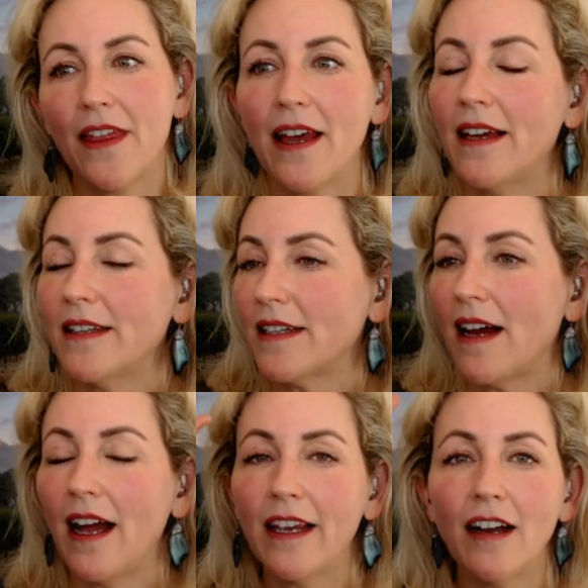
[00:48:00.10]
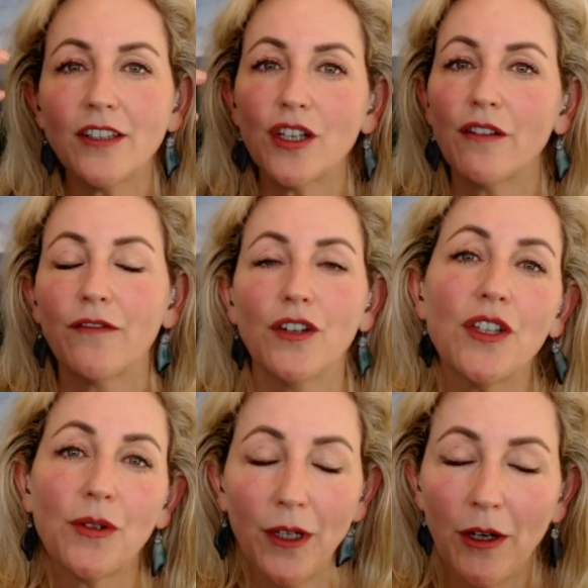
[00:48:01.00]
that I got to the
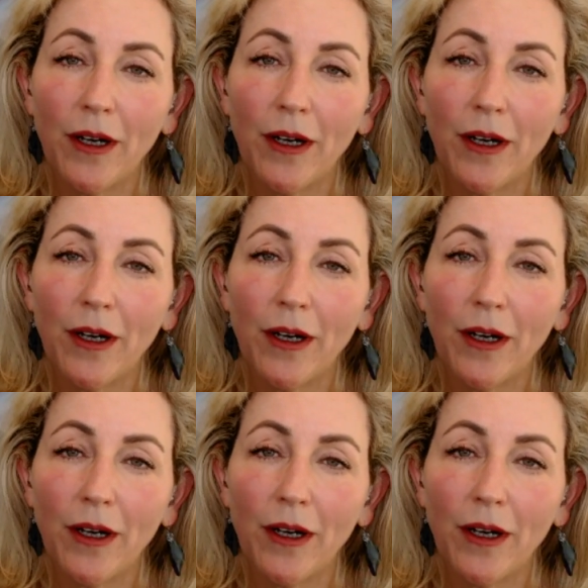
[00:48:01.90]
first 3